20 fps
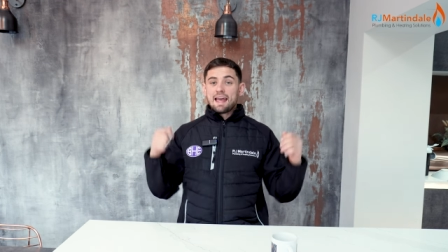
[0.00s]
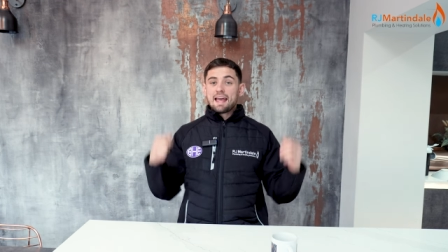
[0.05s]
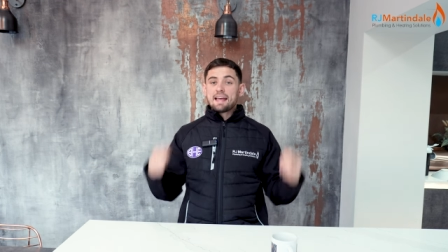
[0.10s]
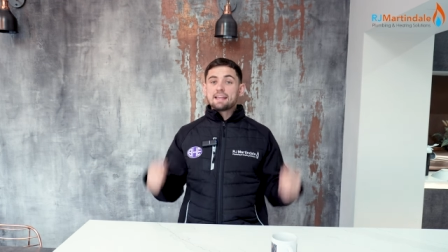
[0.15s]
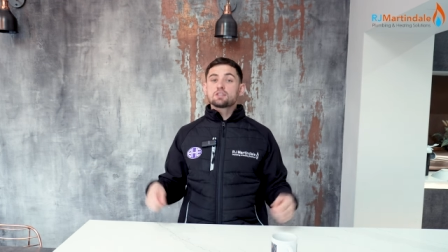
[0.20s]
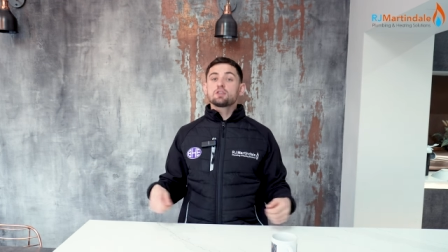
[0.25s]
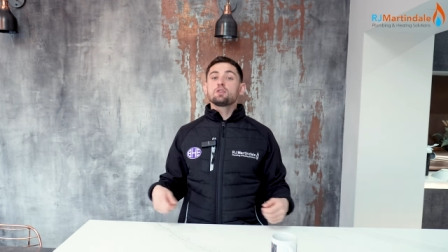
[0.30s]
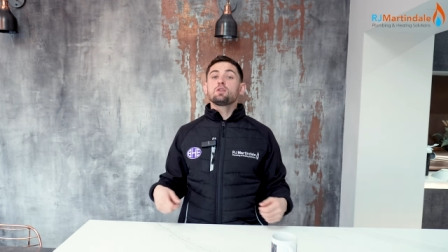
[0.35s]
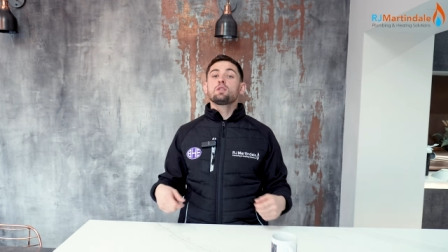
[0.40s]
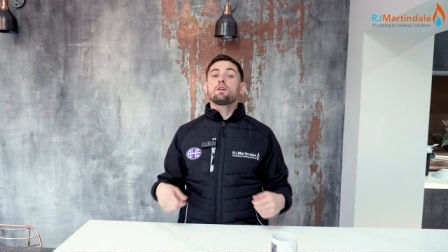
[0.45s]

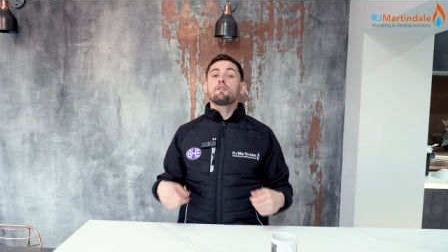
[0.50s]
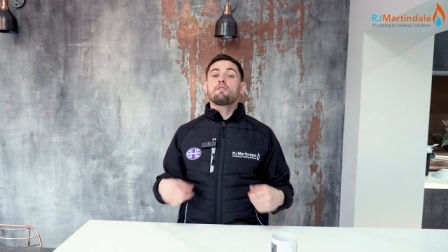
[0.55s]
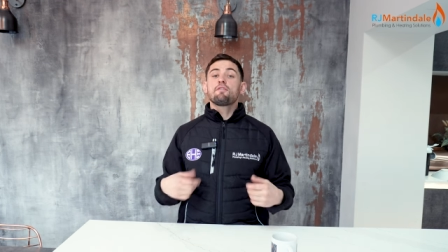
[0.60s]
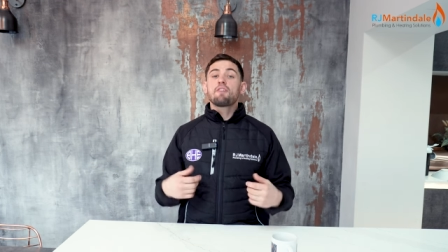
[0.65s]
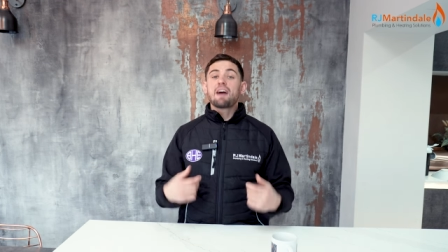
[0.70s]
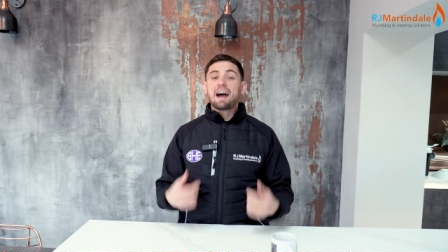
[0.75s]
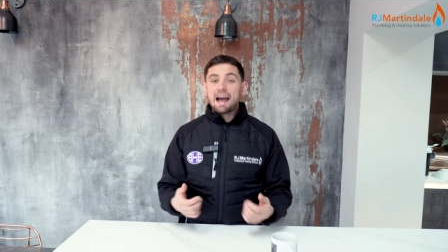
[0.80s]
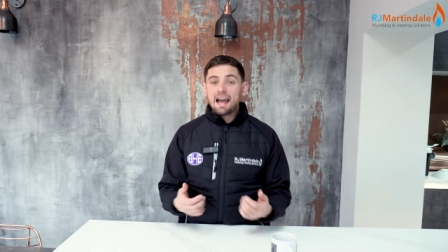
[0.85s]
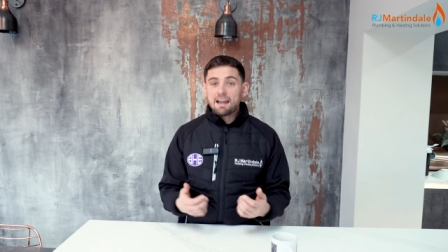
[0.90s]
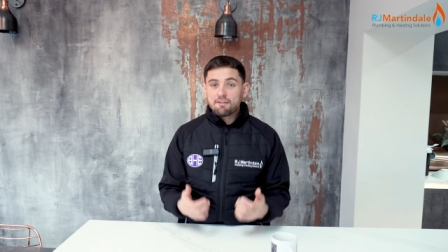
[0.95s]
here's another
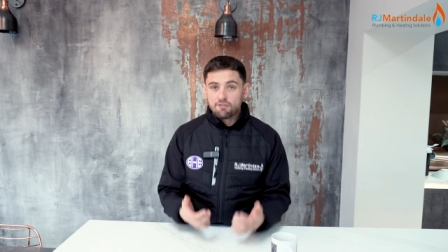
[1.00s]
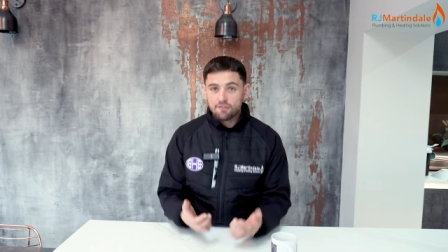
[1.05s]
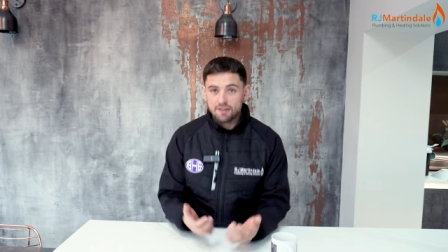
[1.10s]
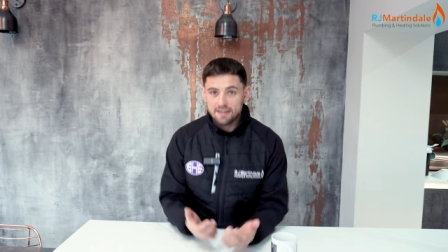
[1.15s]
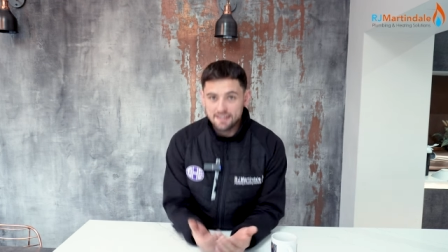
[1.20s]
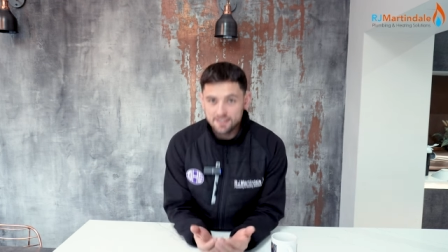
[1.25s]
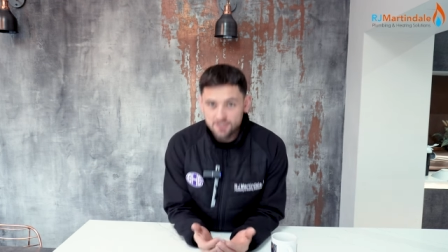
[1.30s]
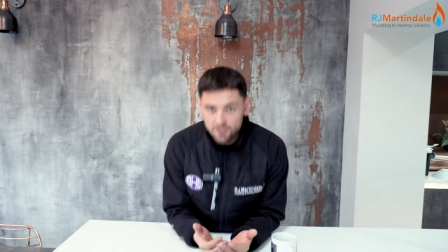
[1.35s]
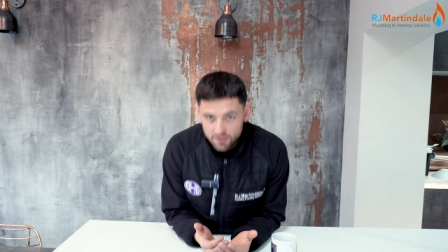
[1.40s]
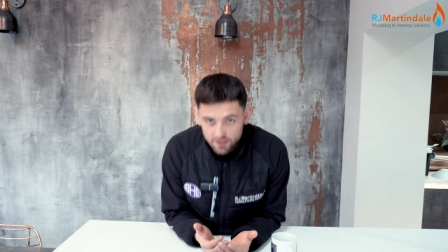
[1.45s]
five
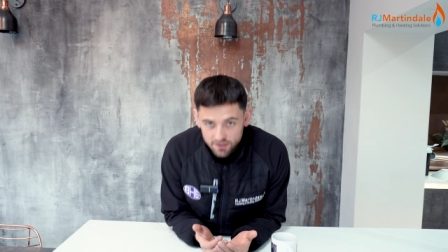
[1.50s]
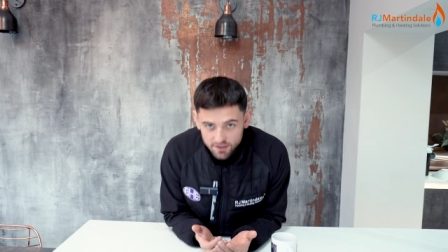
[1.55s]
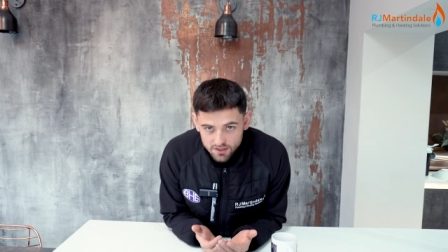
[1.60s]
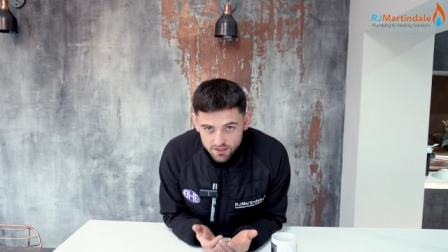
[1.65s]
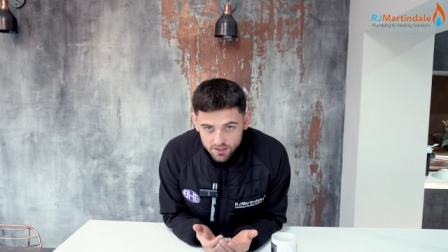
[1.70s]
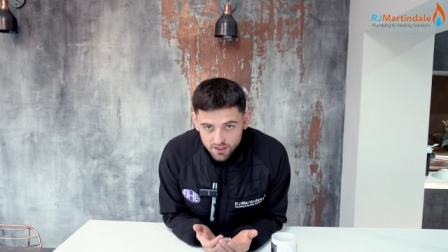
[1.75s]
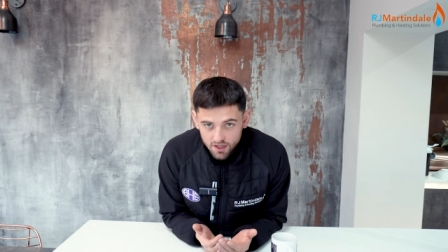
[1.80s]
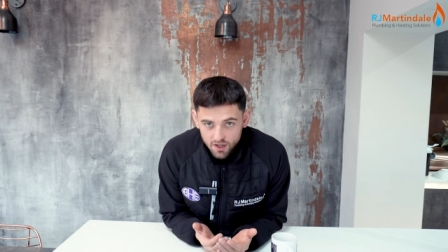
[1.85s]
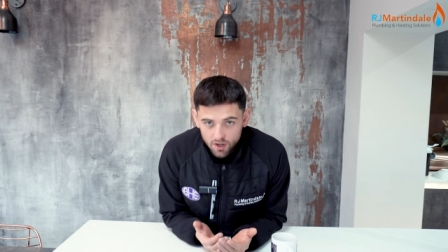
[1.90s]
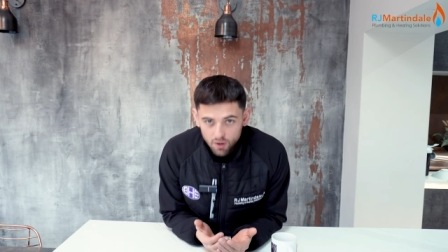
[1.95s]

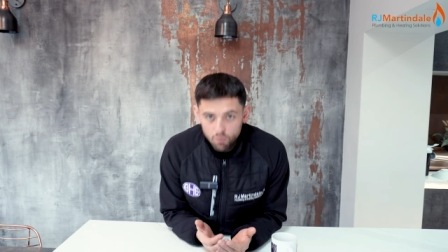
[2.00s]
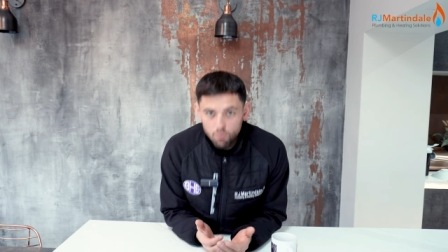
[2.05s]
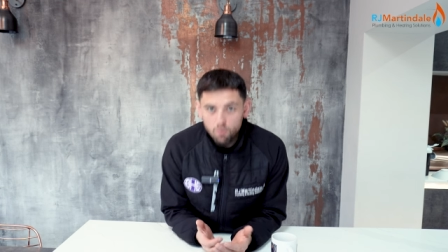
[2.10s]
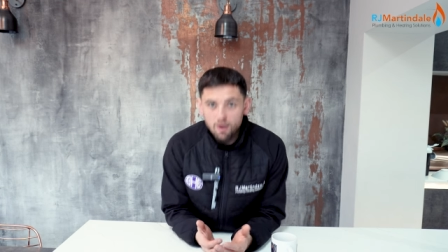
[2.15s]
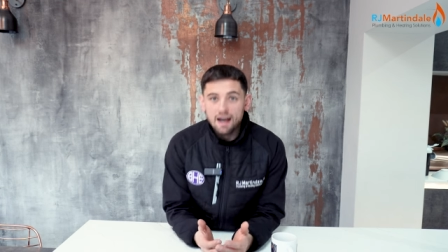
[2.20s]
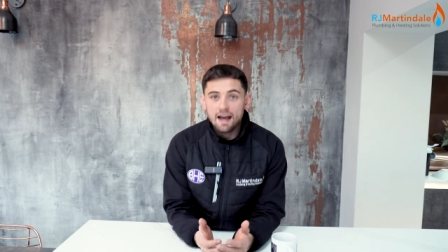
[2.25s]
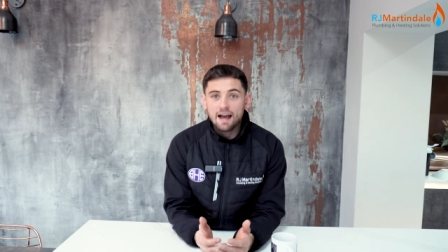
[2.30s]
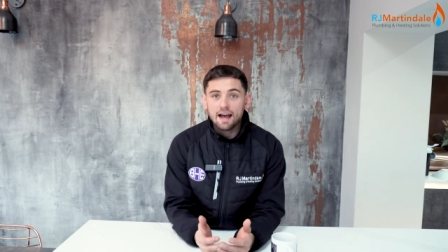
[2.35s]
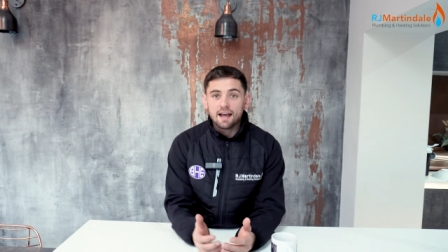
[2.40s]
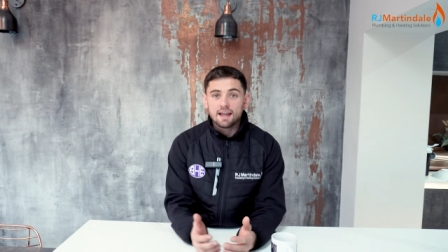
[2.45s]
reasons
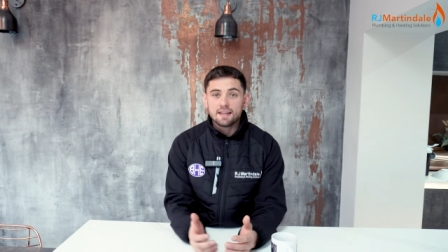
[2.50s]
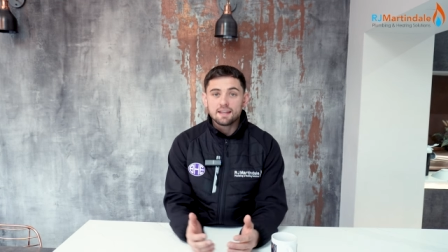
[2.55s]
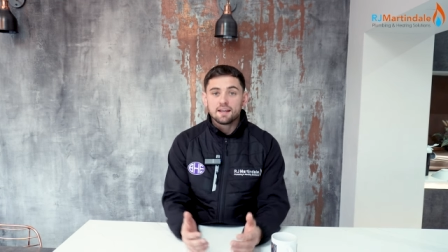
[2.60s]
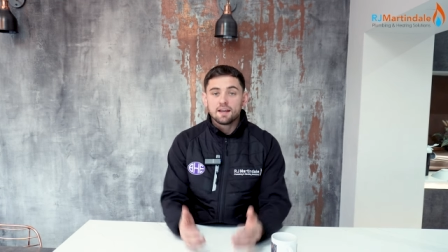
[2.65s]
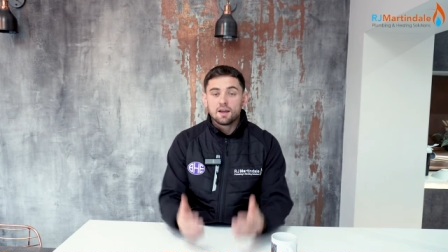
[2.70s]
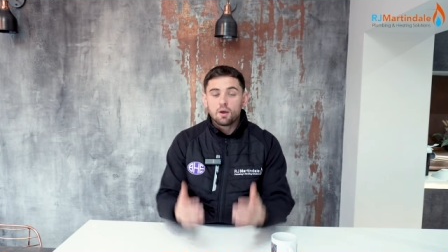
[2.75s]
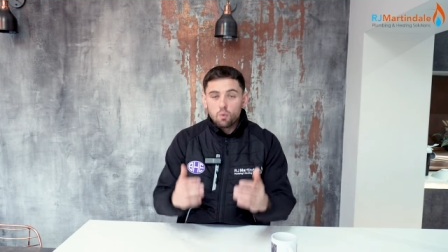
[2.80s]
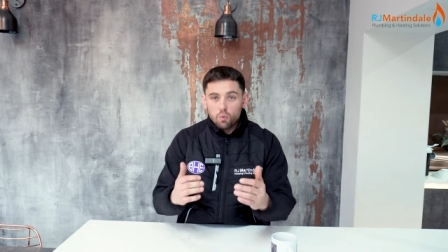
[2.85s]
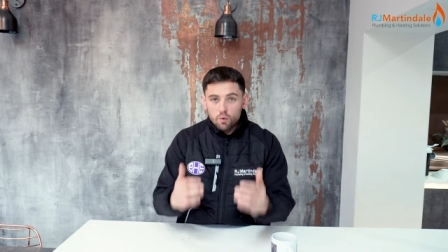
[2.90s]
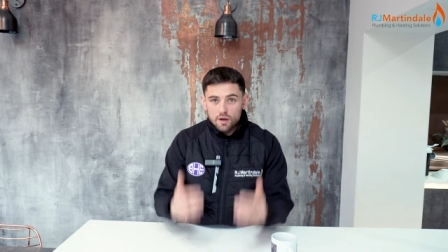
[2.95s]

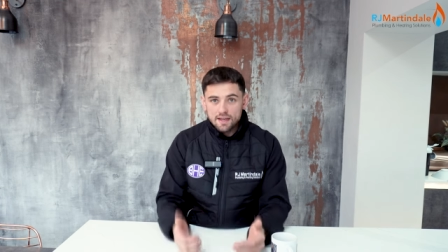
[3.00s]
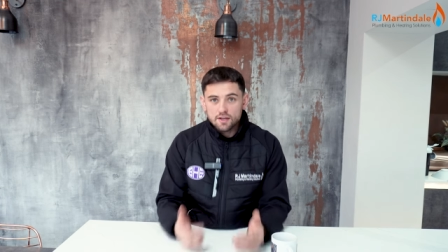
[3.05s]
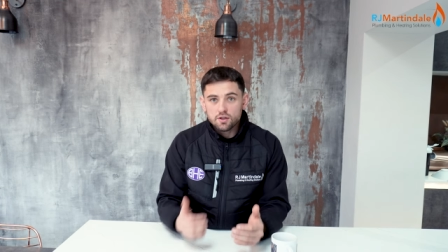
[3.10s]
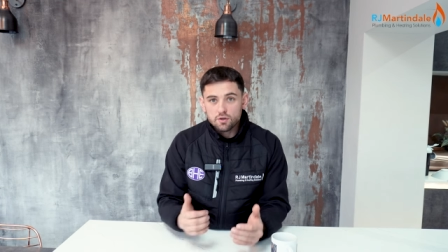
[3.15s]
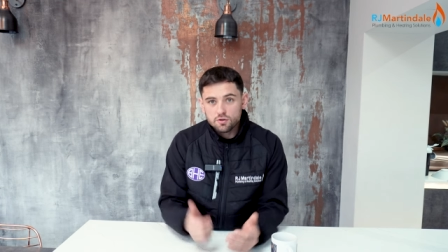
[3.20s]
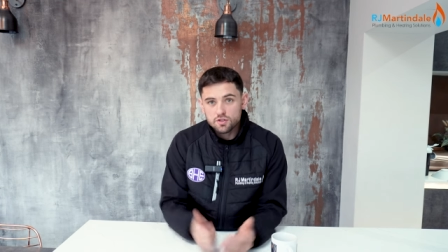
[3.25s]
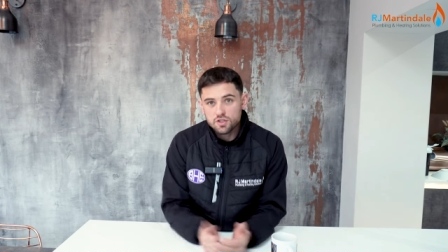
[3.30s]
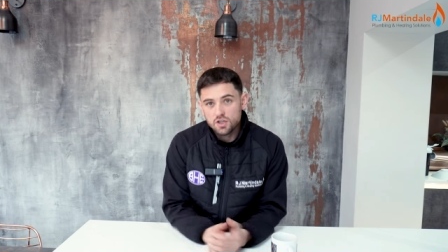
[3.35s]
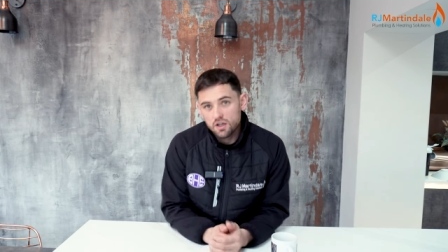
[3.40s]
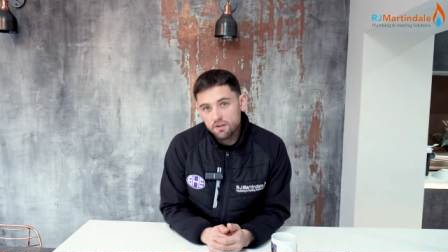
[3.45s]
why we
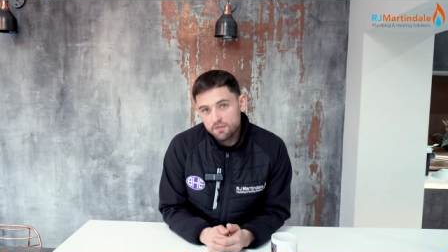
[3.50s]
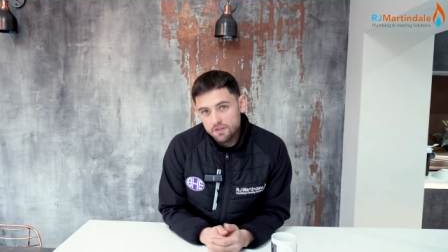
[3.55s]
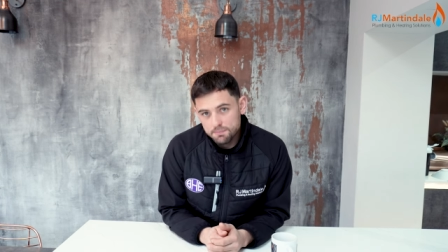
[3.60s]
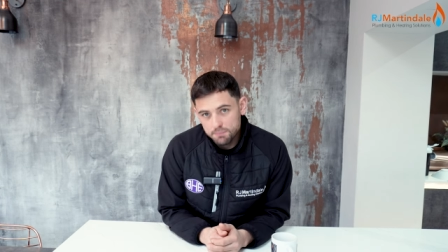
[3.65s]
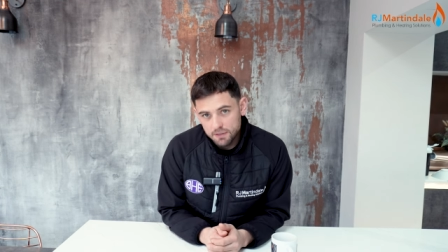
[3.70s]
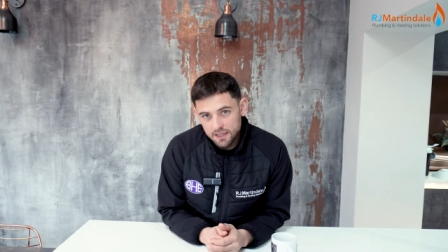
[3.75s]
do service